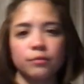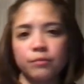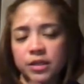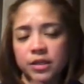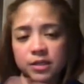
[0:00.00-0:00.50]

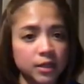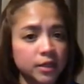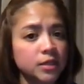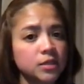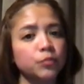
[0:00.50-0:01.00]
basically
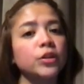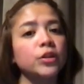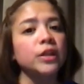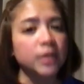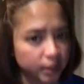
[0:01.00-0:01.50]
the
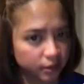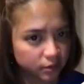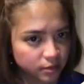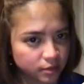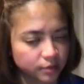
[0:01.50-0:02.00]
supporting
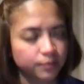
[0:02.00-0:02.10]
details.